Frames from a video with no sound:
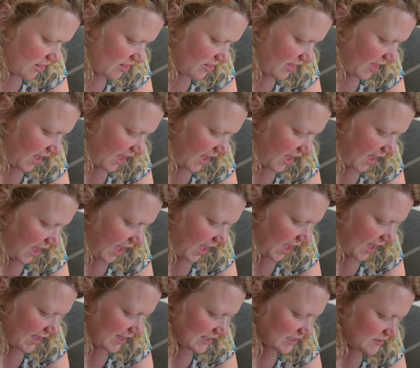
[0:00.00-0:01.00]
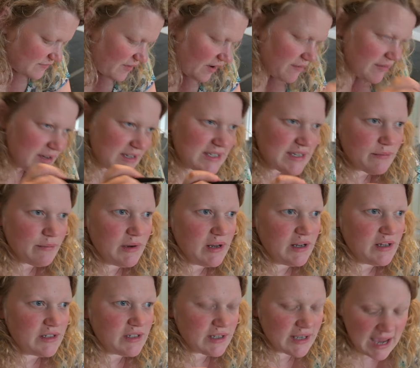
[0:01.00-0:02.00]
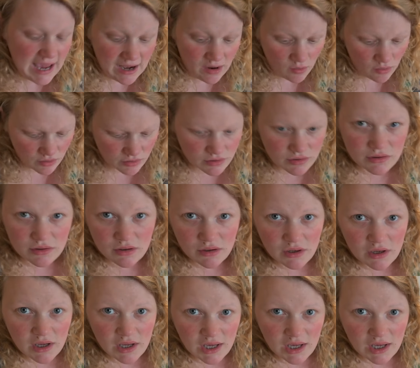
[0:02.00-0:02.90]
That is very similar to Kellogg's,